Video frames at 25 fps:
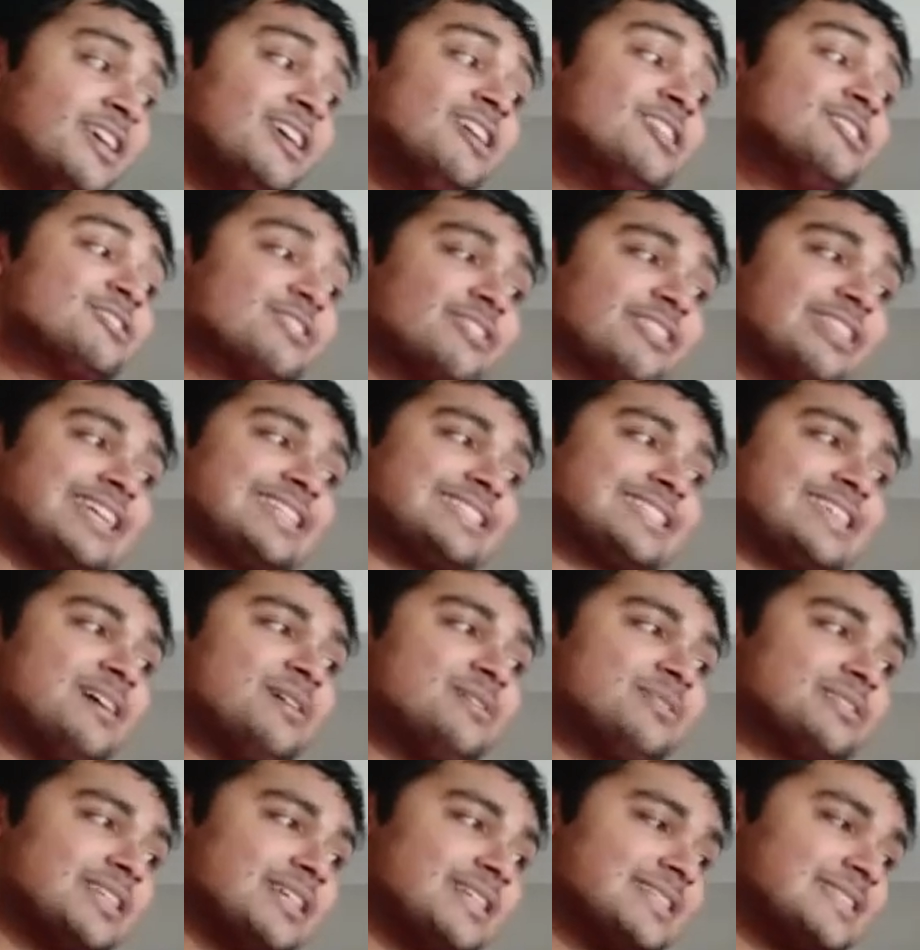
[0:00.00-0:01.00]
So that
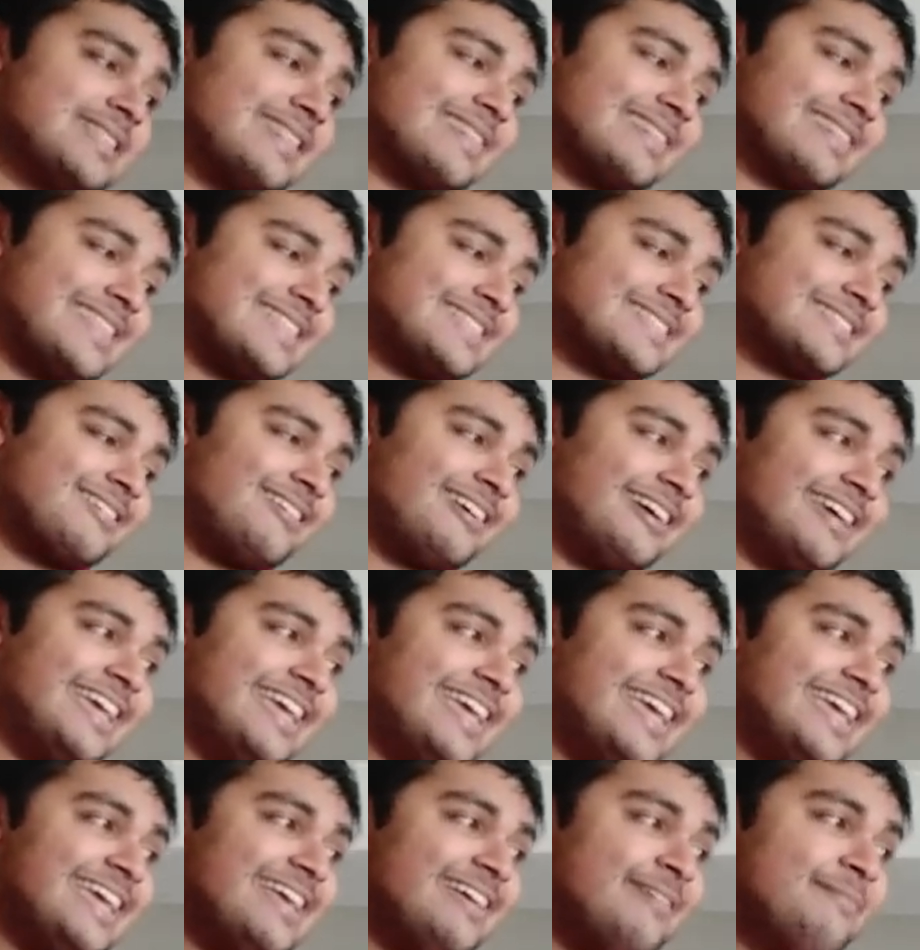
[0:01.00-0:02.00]
tells us that this guy
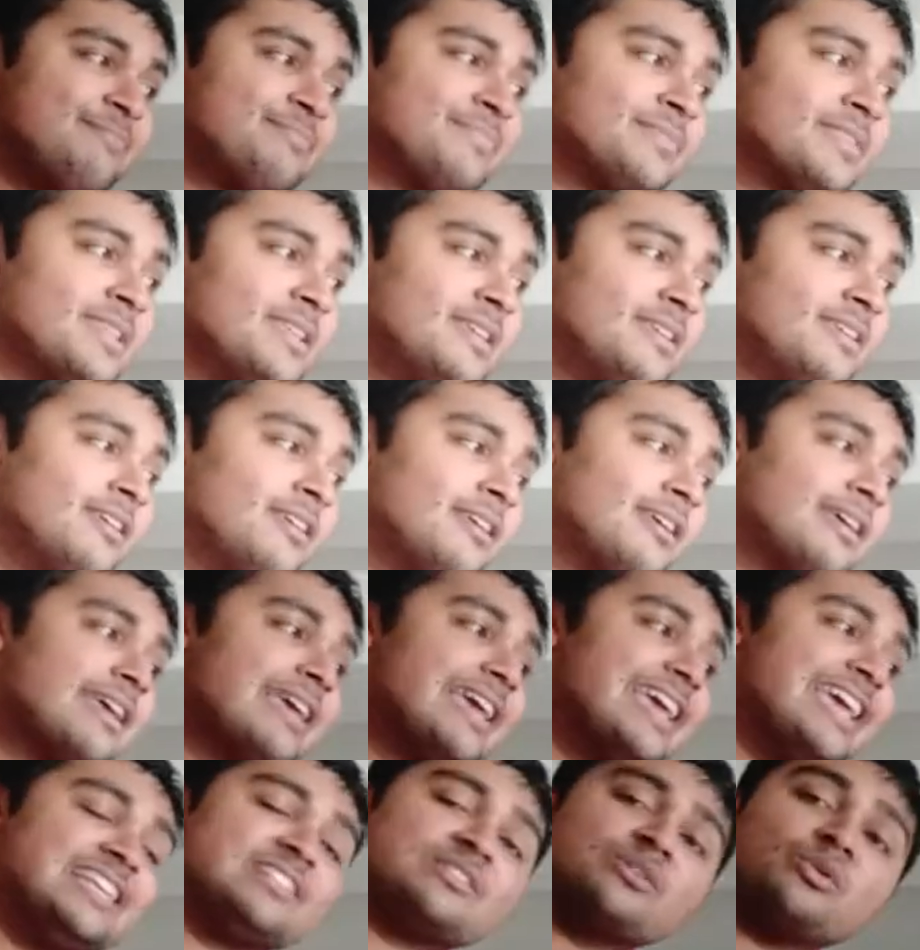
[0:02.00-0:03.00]
here
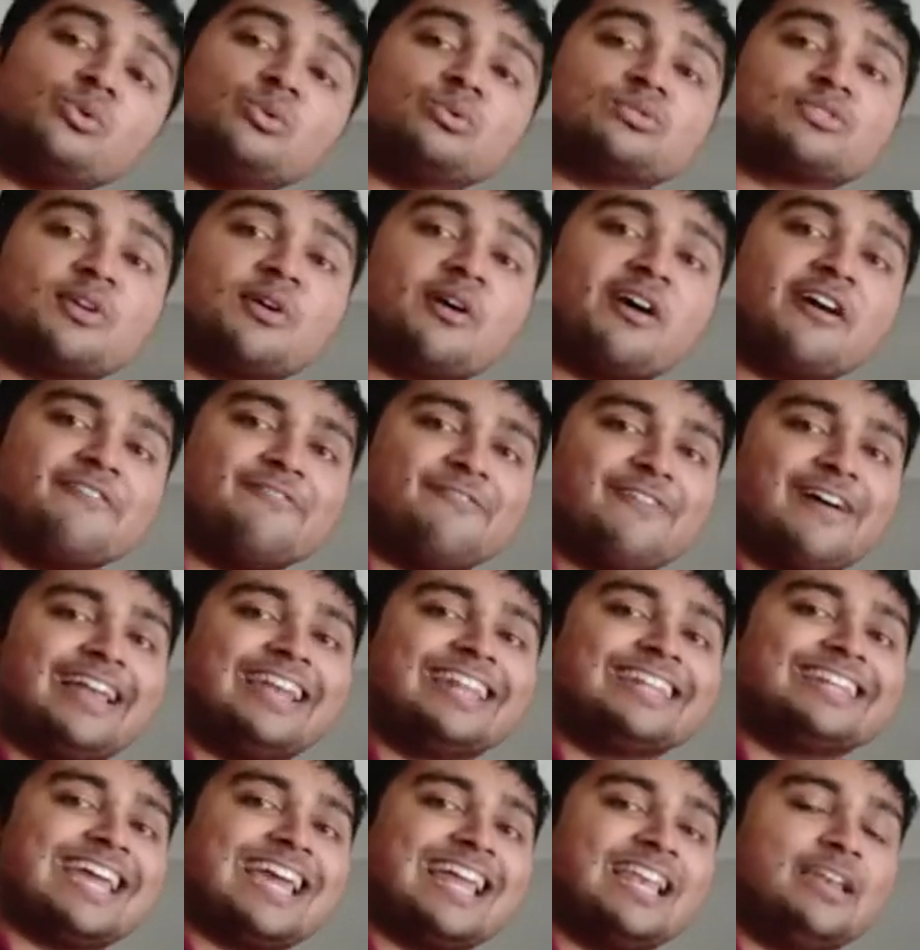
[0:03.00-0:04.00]
is also a
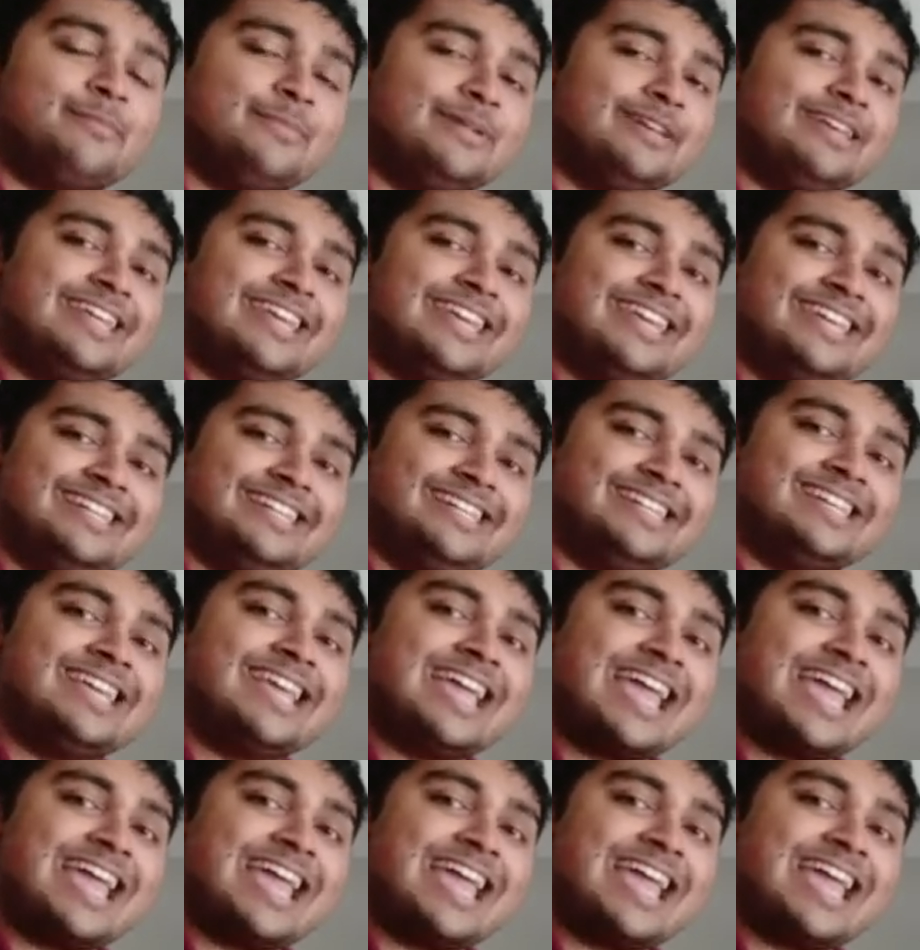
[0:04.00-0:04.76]
valid element in